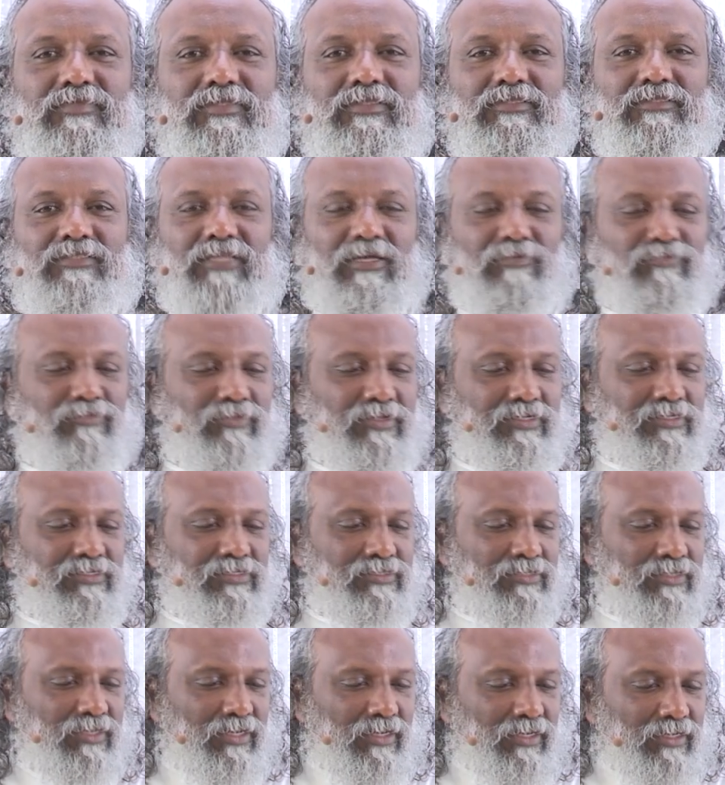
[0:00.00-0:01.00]
Something
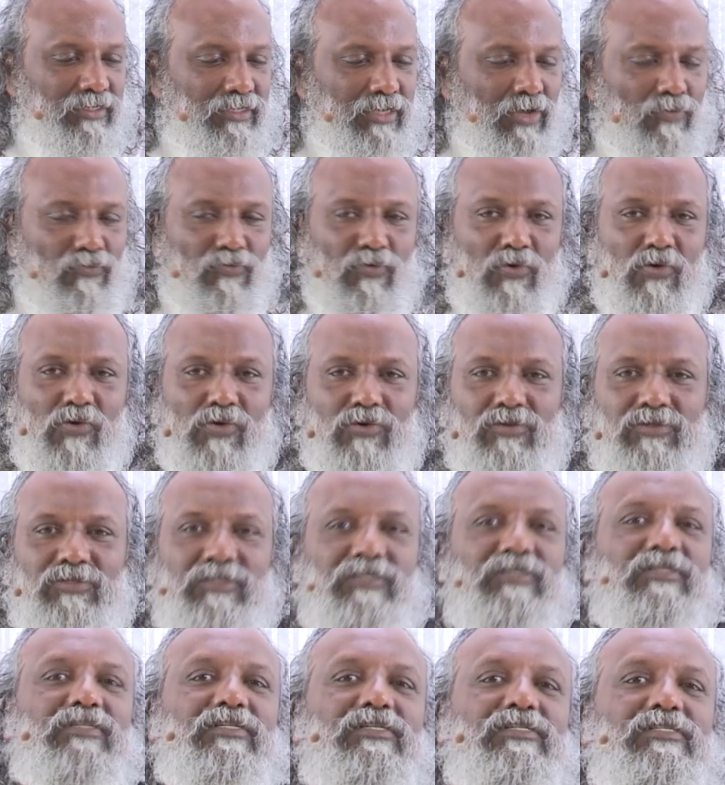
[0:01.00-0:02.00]
is evoked
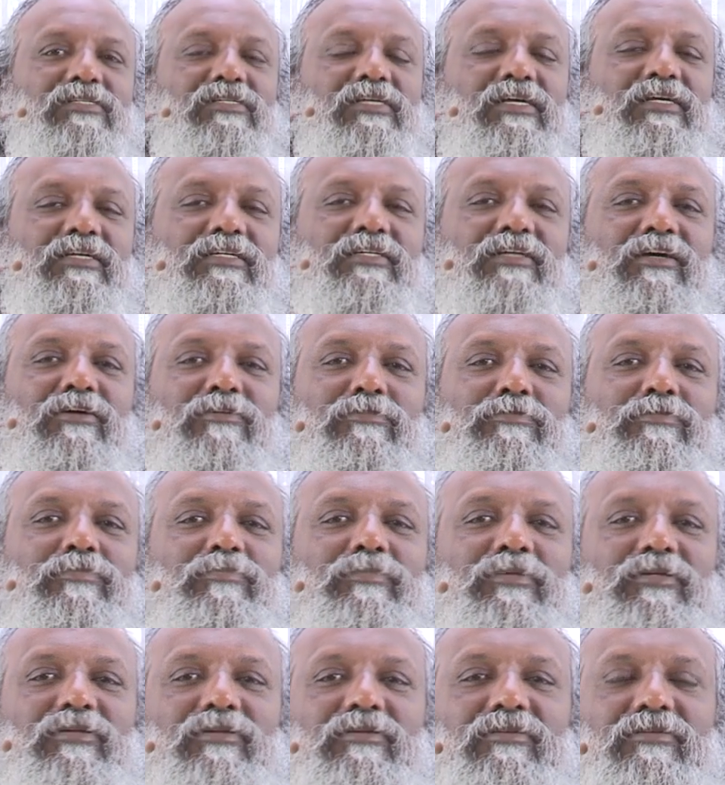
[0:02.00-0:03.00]
inside of
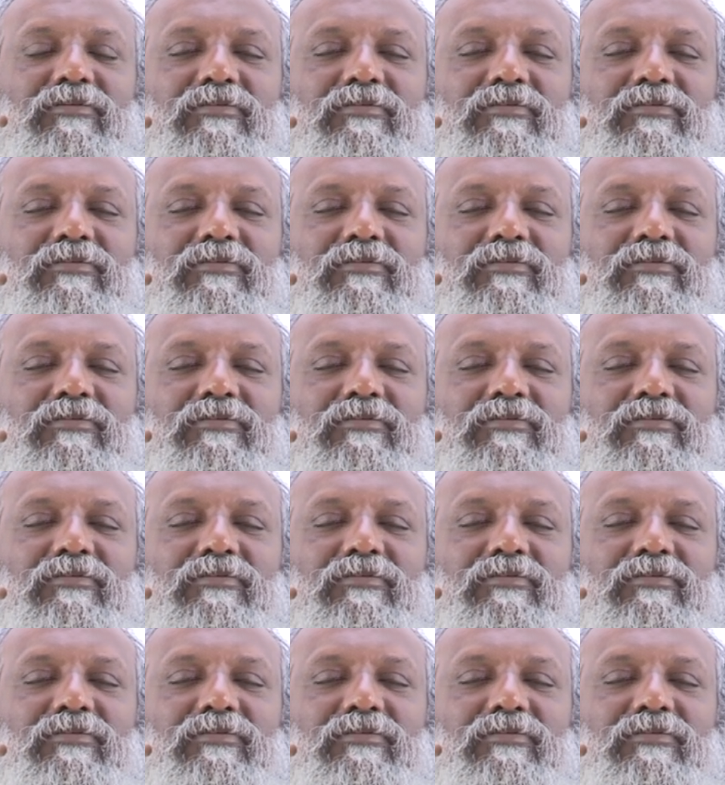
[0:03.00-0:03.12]
me.